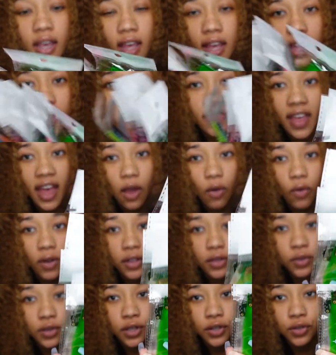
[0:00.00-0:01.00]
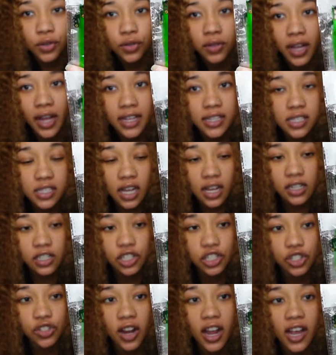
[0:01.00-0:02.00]
and that way you can do like skunk
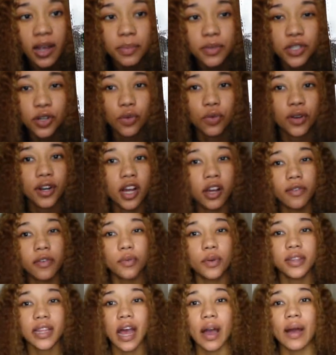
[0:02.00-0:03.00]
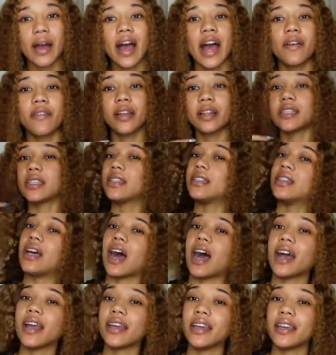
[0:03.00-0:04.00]
stripes or whatever without having to
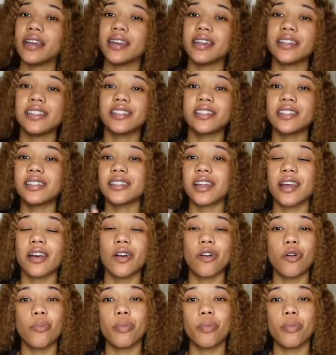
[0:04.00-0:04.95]
dye it. And just that whole